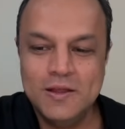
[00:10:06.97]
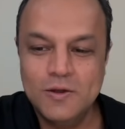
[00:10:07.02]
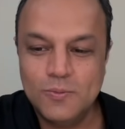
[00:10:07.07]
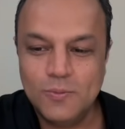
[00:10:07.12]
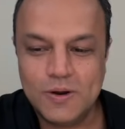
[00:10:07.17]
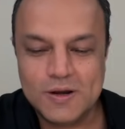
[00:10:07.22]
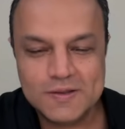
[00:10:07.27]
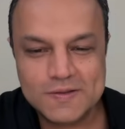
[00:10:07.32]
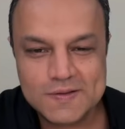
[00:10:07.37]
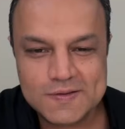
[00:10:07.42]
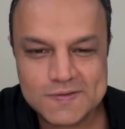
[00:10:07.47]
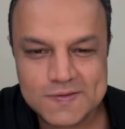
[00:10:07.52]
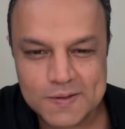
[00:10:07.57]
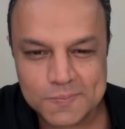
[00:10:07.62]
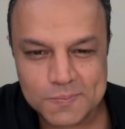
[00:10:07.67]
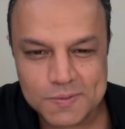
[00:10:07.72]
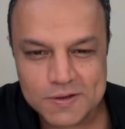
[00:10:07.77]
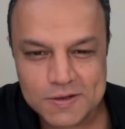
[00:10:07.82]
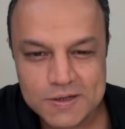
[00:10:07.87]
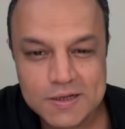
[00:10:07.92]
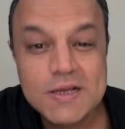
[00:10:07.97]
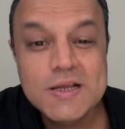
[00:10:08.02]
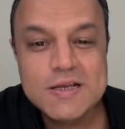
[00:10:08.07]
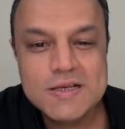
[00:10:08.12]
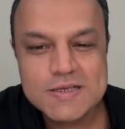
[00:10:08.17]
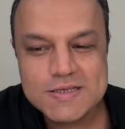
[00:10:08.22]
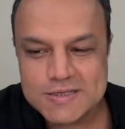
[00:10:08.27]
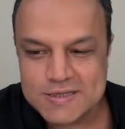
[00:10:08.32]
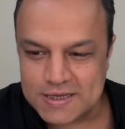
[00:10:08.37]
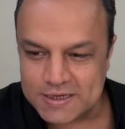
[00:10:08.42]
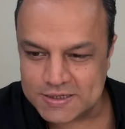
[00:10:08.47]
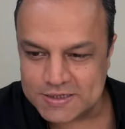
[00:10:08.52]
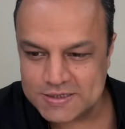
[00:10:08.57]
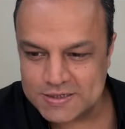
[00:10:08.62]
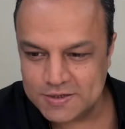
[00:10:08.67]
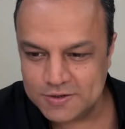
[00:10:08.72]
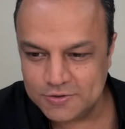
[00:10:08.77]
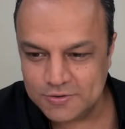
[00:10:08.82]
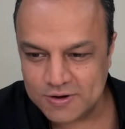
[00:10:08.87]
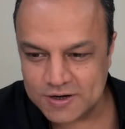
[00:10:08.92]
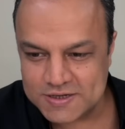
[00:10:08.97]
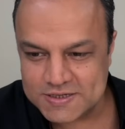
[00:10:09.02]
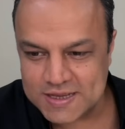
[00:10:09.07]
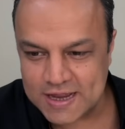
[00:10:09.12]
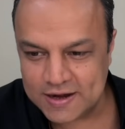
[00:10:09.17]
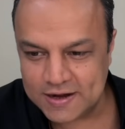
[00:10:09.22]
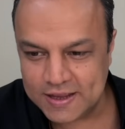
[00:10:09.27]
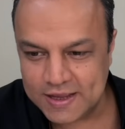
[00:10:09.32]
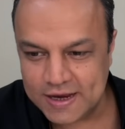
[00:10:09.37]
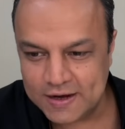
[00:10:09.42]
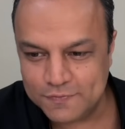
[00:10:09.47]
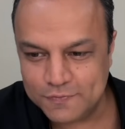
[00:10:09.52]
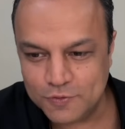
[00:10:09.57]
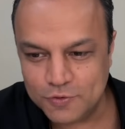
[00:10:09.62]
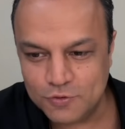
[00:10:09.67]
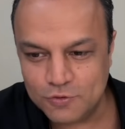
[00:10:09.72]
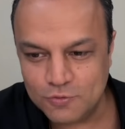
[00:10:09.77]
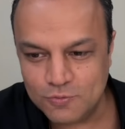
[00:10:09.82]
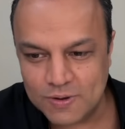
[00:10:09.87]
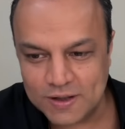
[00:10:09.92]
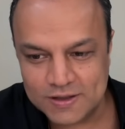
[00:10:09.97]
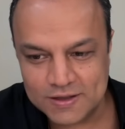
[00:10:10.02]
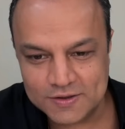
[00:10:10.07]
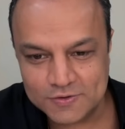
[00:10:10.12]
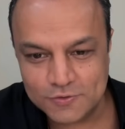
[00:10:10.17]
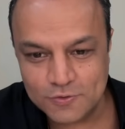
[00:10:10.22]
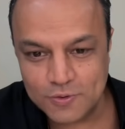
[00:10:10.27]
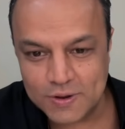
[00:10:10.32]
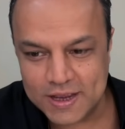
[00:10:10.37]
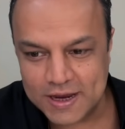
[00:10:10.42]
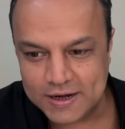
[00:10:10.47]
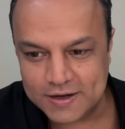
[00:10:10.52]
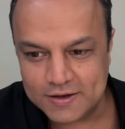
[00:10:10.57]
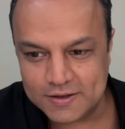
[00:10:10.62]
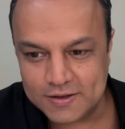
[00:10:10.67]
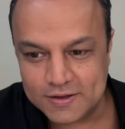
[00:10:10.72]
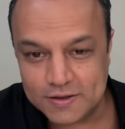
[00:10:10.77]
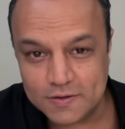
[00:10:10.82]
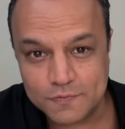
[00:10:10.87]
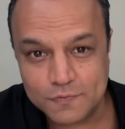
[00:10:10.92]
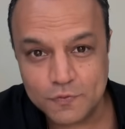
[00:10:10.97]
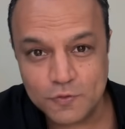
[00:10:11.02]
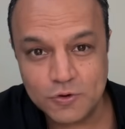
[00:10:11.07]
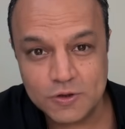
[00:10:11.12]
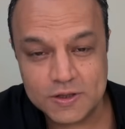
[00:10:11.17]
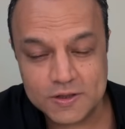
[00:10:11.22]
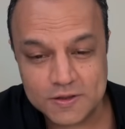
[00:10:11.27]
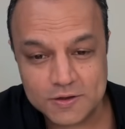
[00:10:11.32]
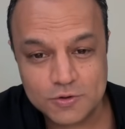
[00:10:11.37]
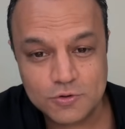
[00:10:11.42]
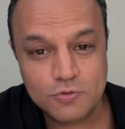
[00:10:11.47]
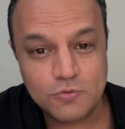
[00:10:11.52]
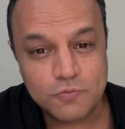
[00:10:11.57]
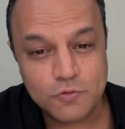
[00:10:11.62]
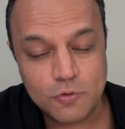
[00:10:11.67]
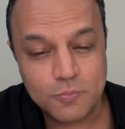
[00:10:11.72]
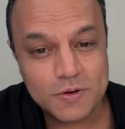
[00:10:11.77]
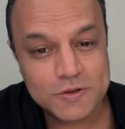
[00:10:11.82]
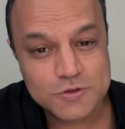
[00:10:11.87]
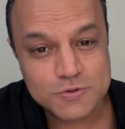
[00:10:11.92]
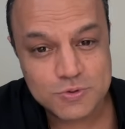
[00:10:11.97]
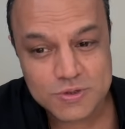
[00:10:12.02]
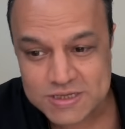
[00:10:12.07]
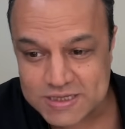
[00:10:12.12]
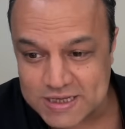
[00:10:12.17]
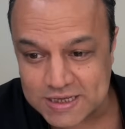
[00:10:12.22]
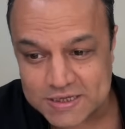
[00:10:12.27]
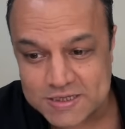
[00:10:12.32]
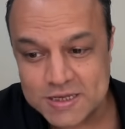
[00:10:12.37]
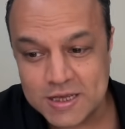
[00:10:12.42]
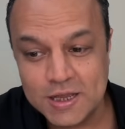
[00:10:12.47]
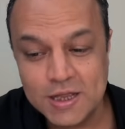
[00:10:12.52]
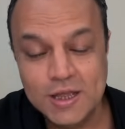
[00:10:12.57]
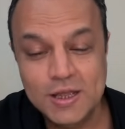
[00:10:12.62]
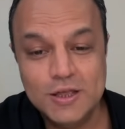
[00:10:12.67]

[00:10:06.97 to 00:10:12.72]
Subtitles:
What is this number? 6, you understand. 8, 4, 2, 1. There's no 8. There's a 4, there's a 2. 4 plus 2 is 6.